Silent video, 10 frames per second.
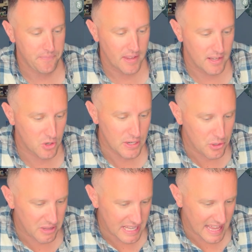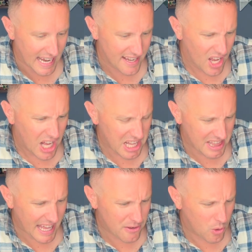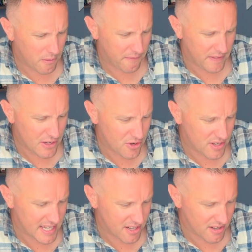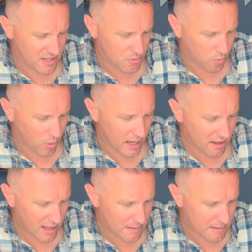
So I do like that. A lot of cool features here as well.